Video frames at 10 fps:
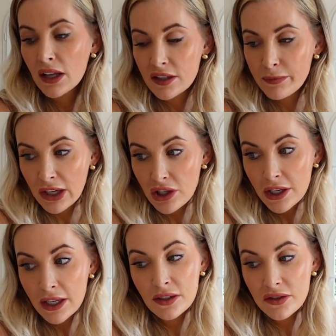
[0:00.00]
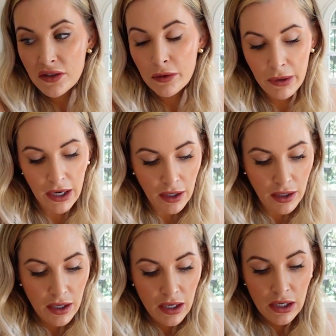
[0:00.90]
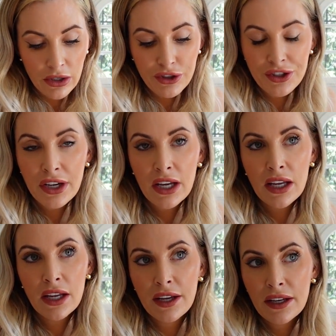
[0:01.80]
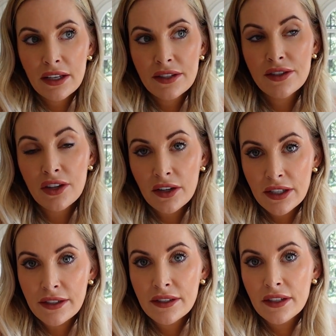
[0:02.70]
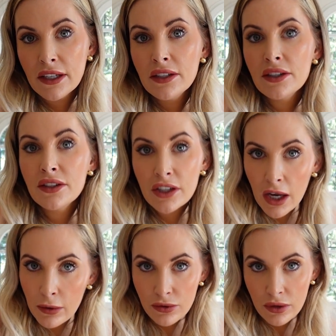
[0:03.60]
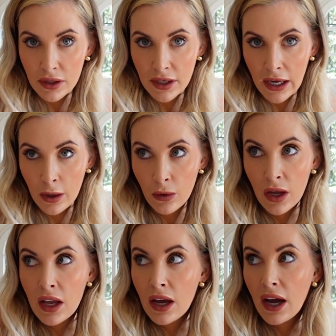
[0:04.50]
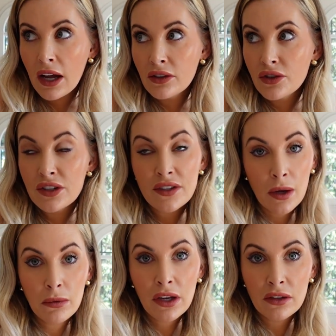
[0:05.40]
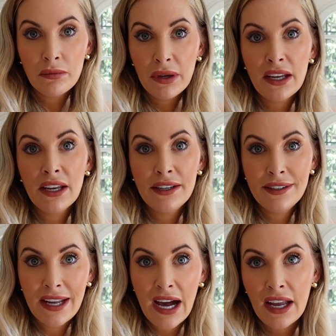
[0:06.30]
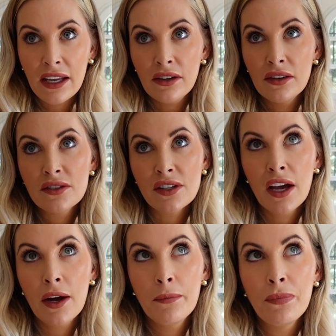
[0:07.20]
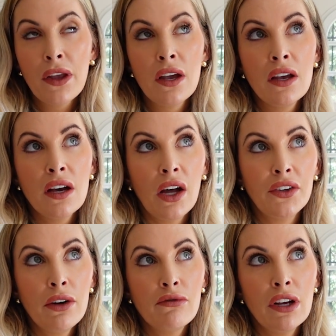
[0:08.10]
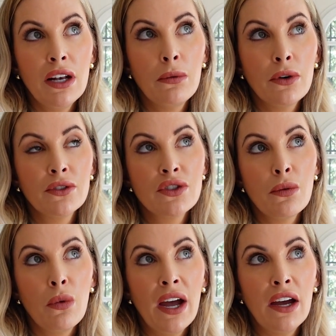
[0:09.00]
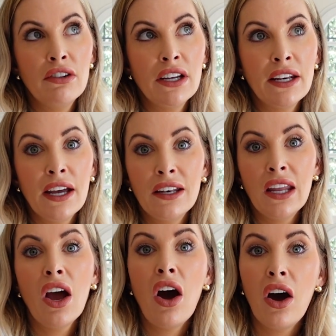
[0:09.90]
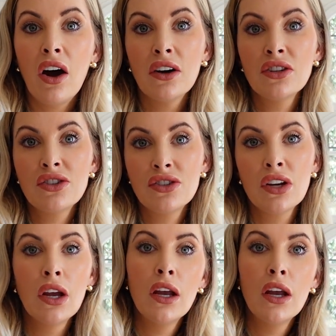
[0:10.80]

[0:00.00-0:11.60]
especially in summer, she is starting to need deodorant now, and she's only going to be 9, so I don't really want to wear in any harsh